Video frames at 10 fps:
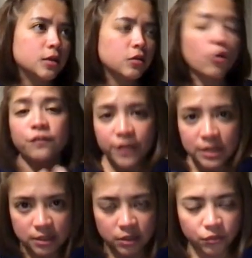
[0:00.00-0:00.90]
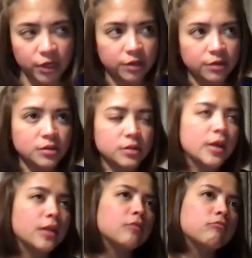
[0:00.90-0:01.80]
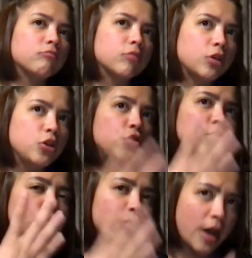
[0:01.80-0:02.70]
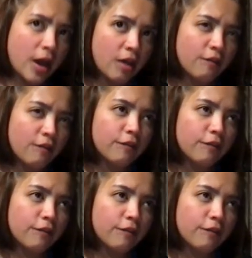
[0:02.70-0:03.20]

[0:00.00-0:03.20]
convince the readers that you have